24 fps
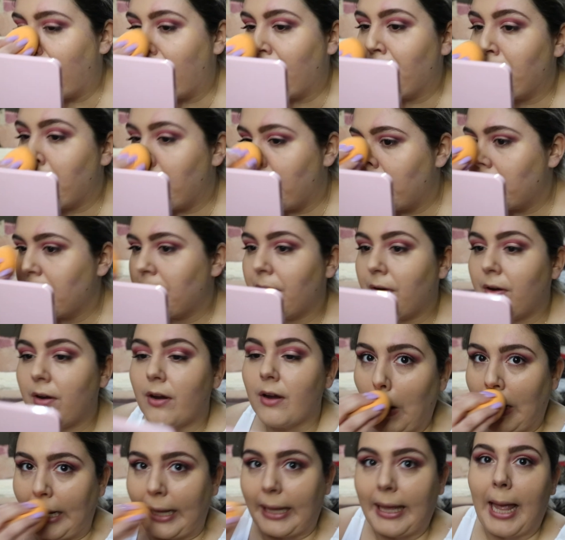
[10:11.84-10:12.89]
I remember
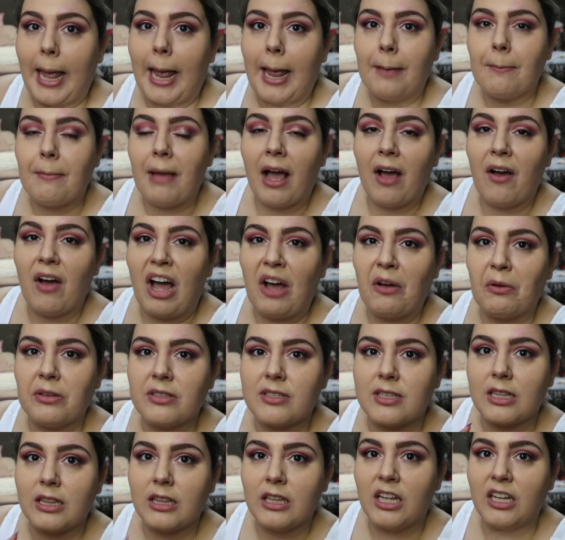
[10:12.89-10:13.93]
when it came out, I
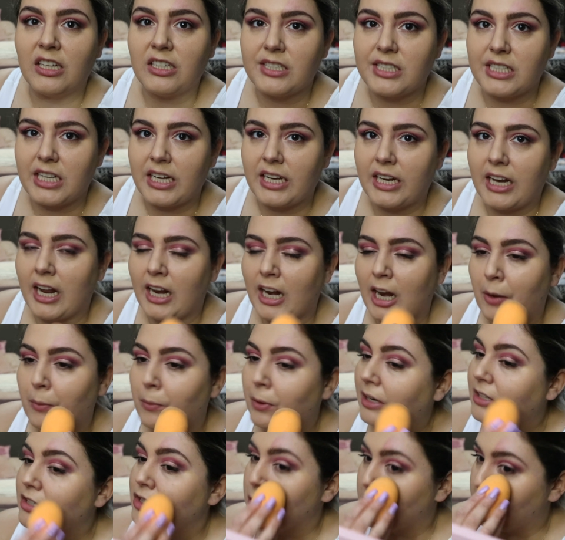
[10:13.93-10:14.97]
was in London and I
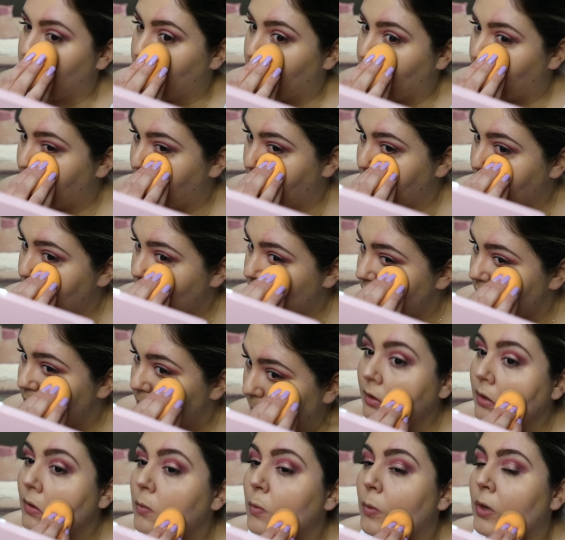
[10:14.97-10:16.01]
went to Boots,
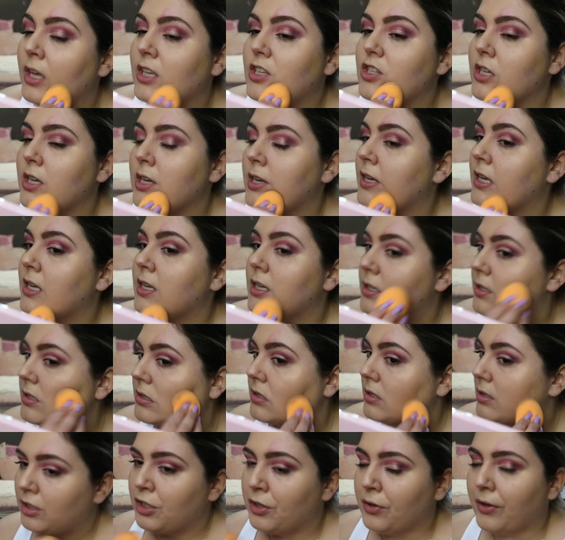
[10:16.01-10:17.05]
which
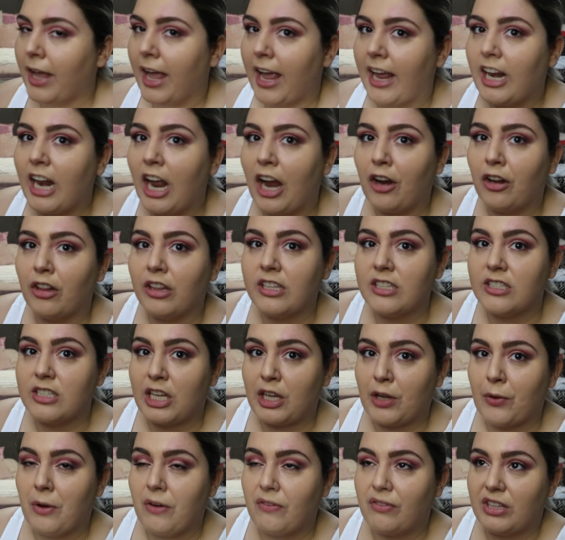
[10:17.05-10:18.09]
is UK and Ireland's
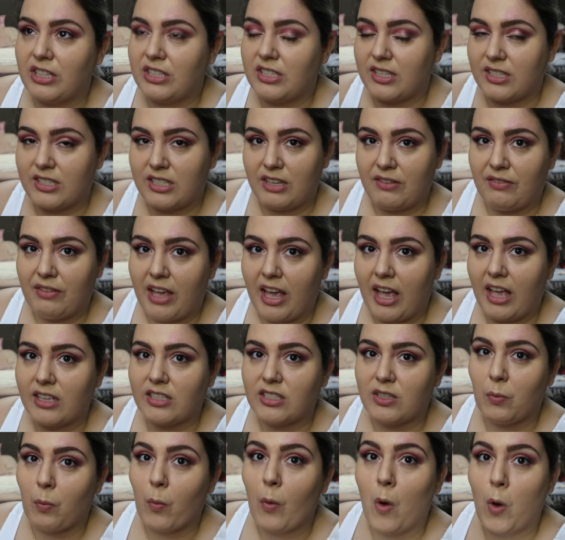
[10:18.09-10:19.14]
equivalent to
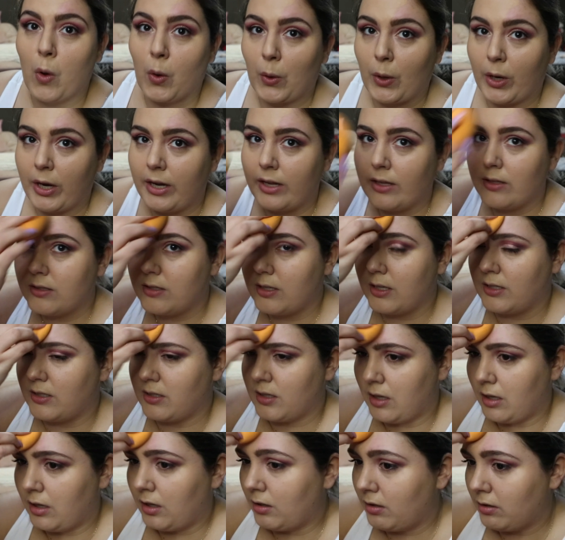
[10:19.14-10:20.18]
CVS and Walgreens. It's
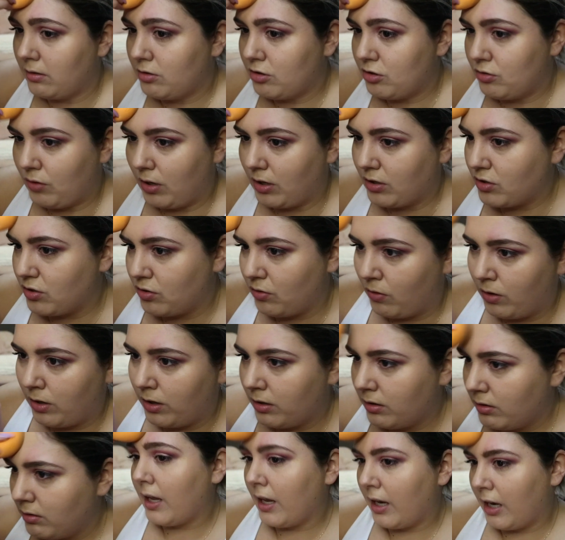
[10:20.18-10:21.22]
a
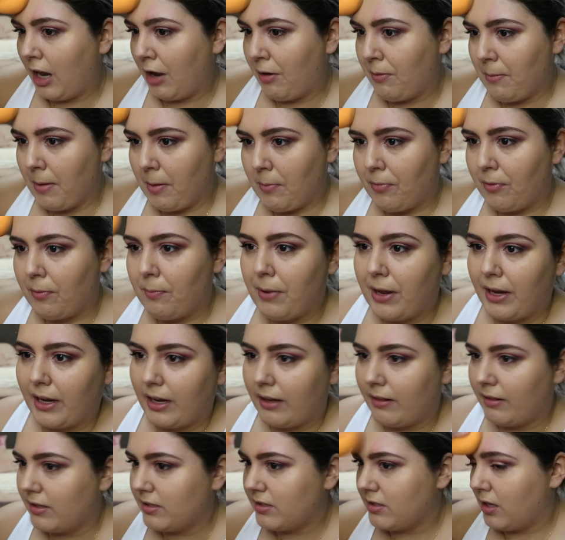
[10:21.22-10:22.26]
drugstore. And I remember
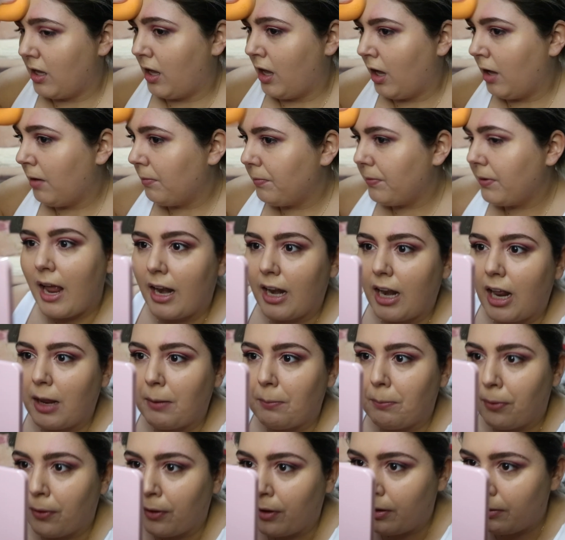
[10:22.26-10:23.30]
picking this up and I
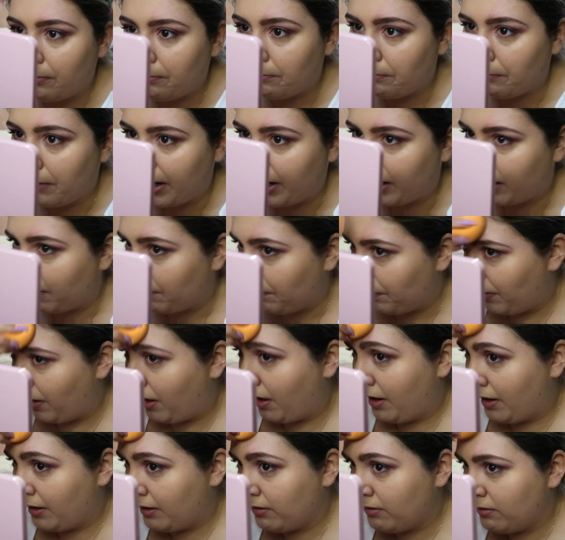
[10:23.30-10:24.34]
put makeup
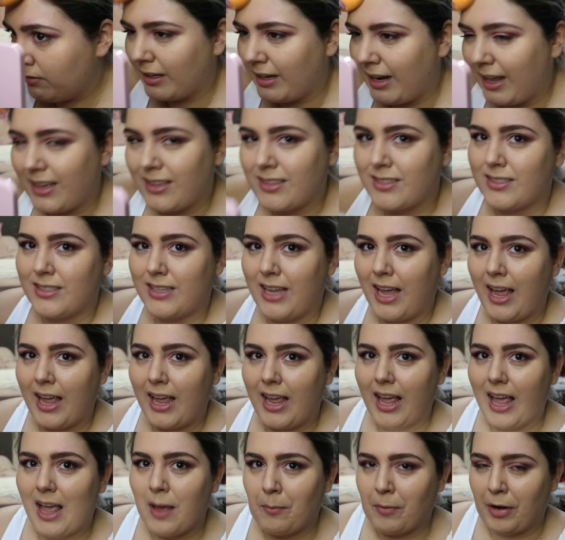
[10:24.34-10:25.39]
on the next
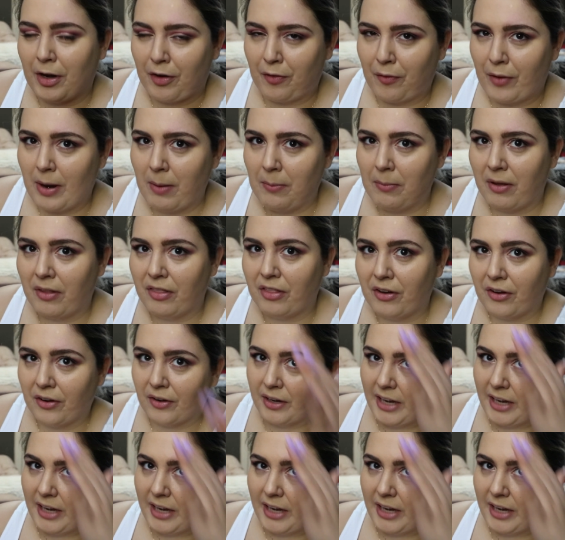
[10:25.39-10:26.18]
day, and my grandmother